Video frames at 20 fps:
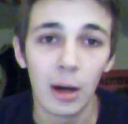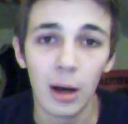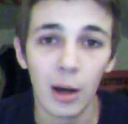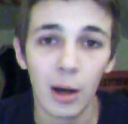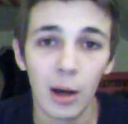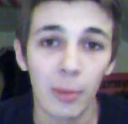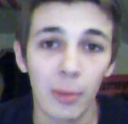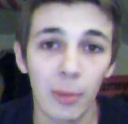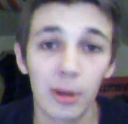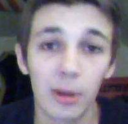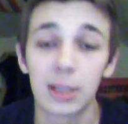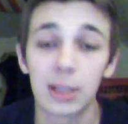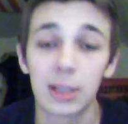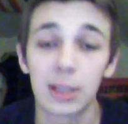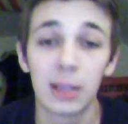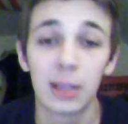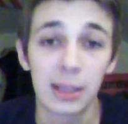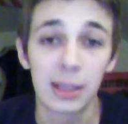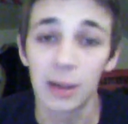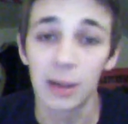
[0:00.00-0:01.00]
a
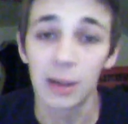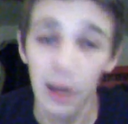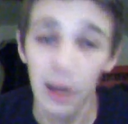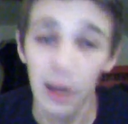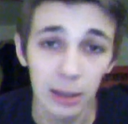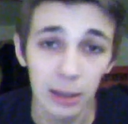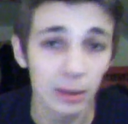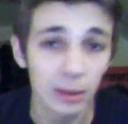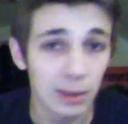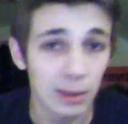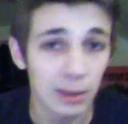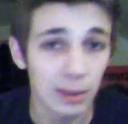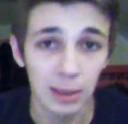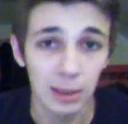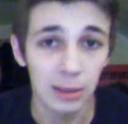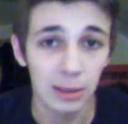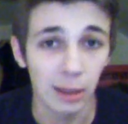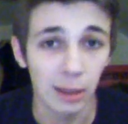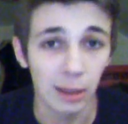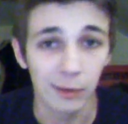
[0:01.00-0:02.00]
person that's not in
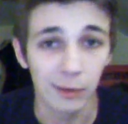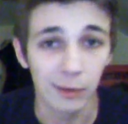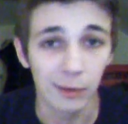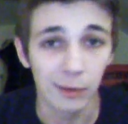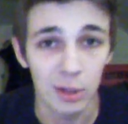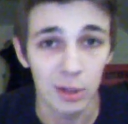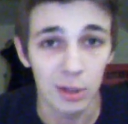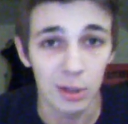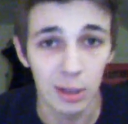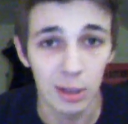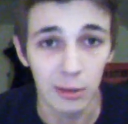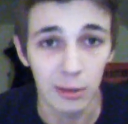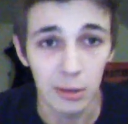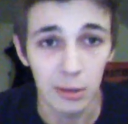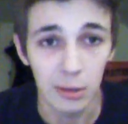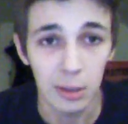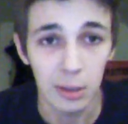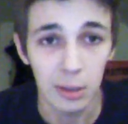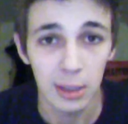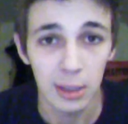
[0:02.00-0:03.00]
the television
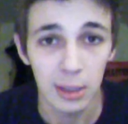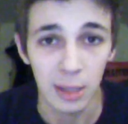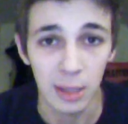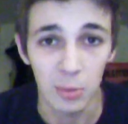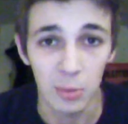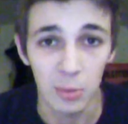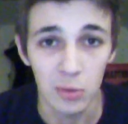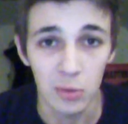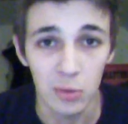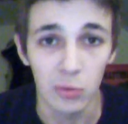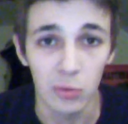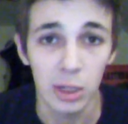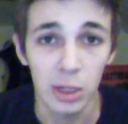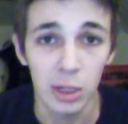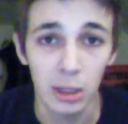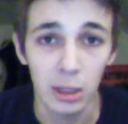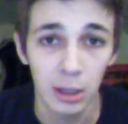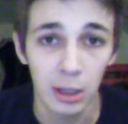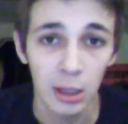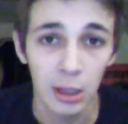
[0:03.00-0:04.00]
series. His name was
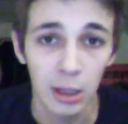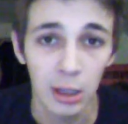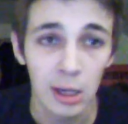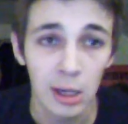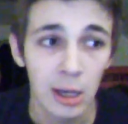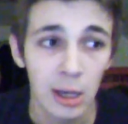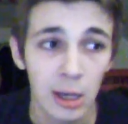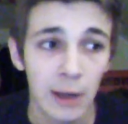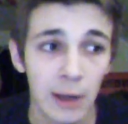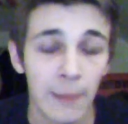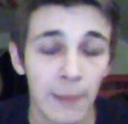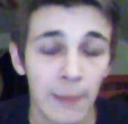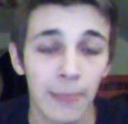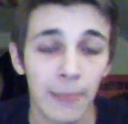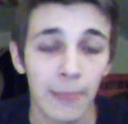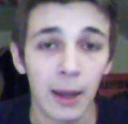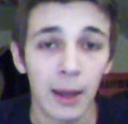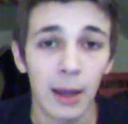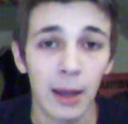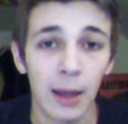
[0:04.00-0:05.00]
Reek.
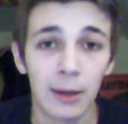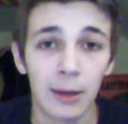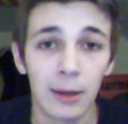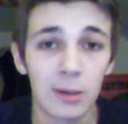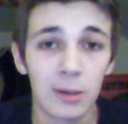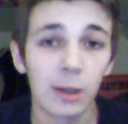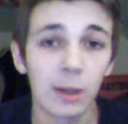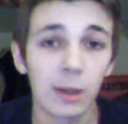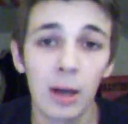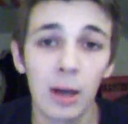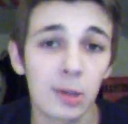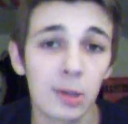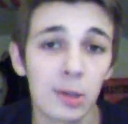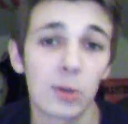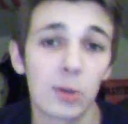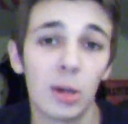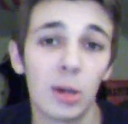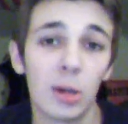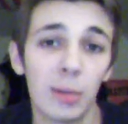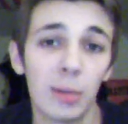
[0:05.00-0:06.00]
And there's a long
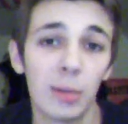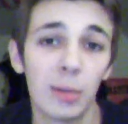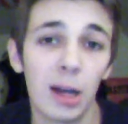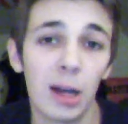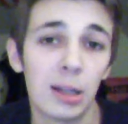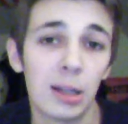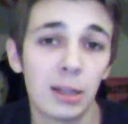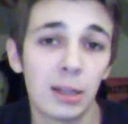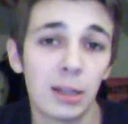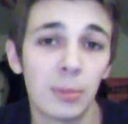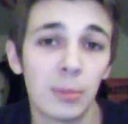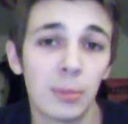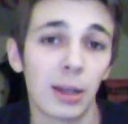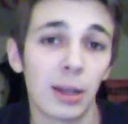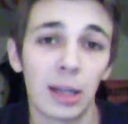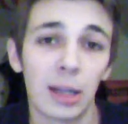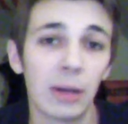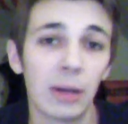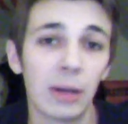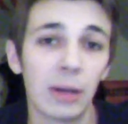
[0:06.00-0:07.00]
story behind him, and
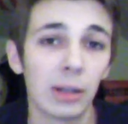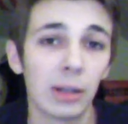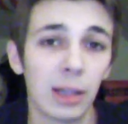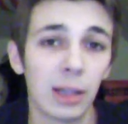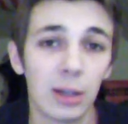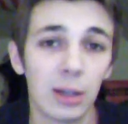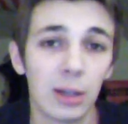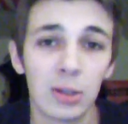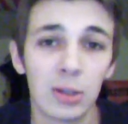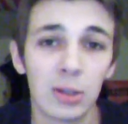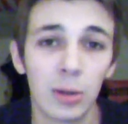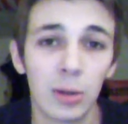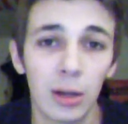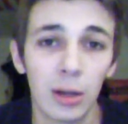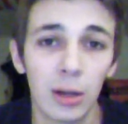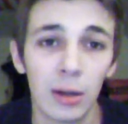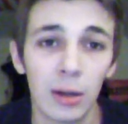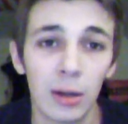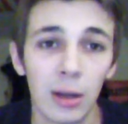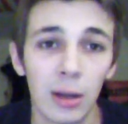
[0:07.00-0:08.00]
I can't really get into
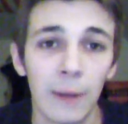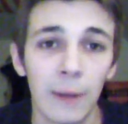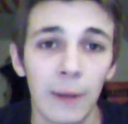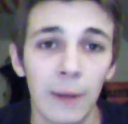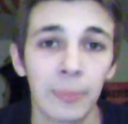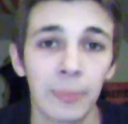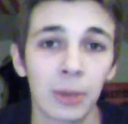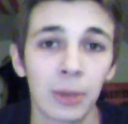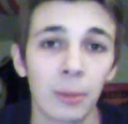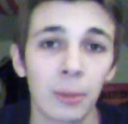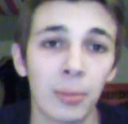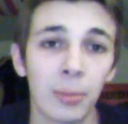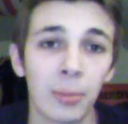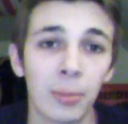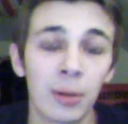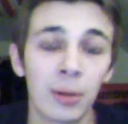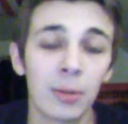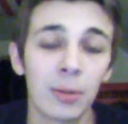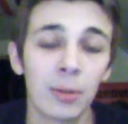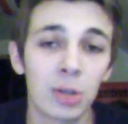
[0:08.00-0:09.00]
it. But
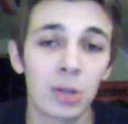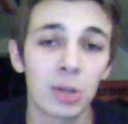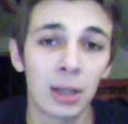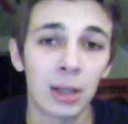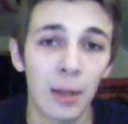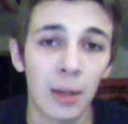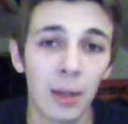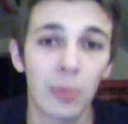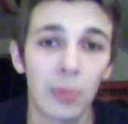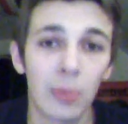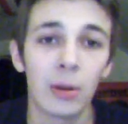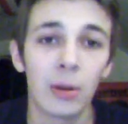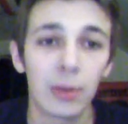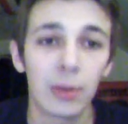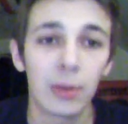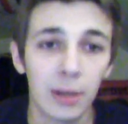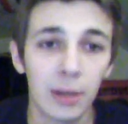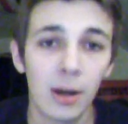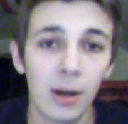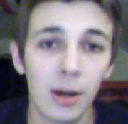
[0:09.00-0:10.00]
pretty much at that
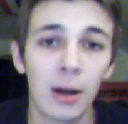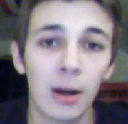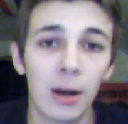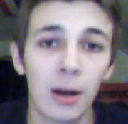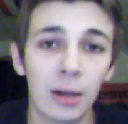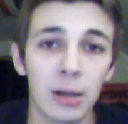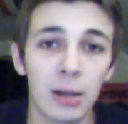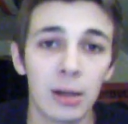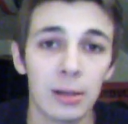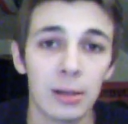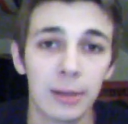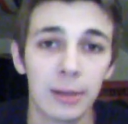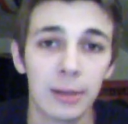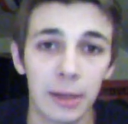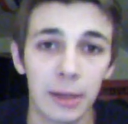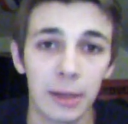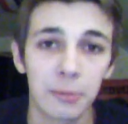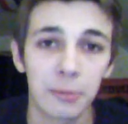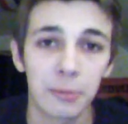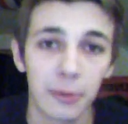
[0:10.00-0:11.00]
point, Theon is
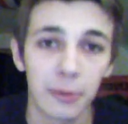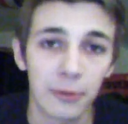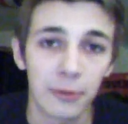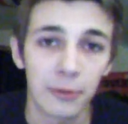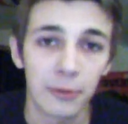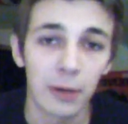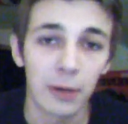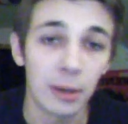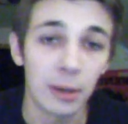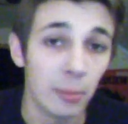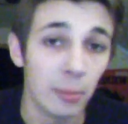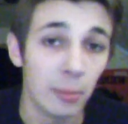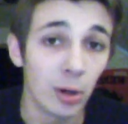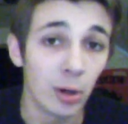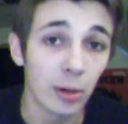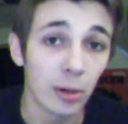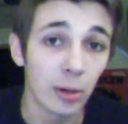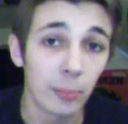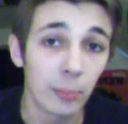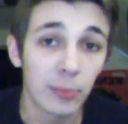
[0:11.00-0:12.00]
desperate. In the
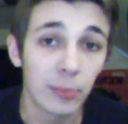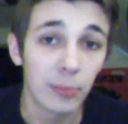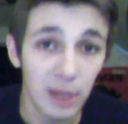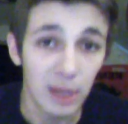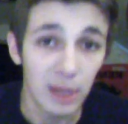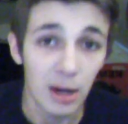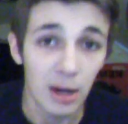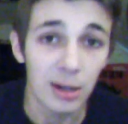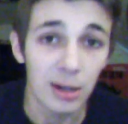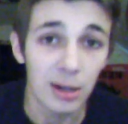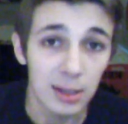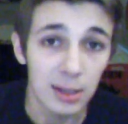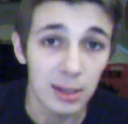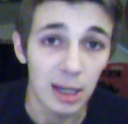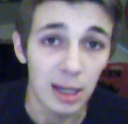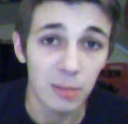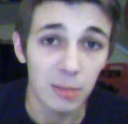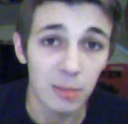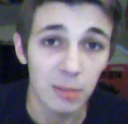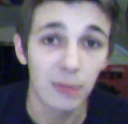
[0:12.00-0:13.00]
book, Theon is
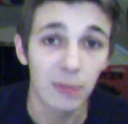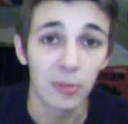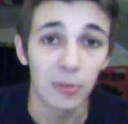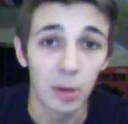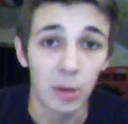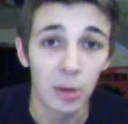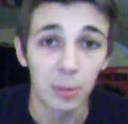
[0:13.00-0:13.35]
desperate for more